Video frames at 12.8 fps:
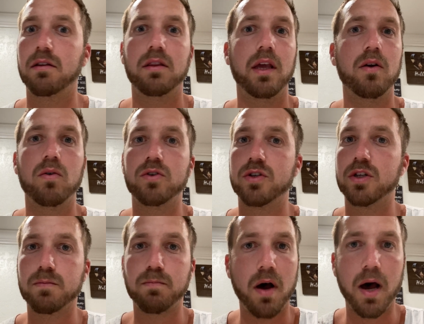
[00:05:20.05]
They don't
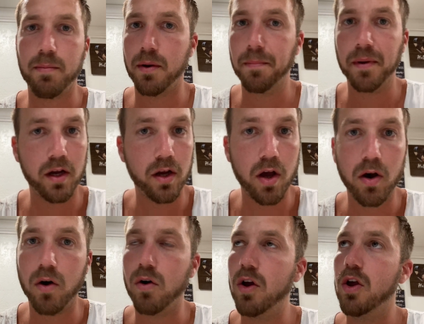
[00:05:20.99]
just pop up and
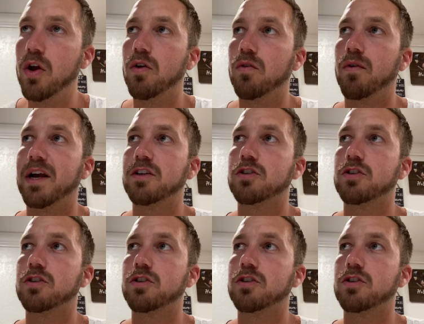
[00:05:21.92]
go, right?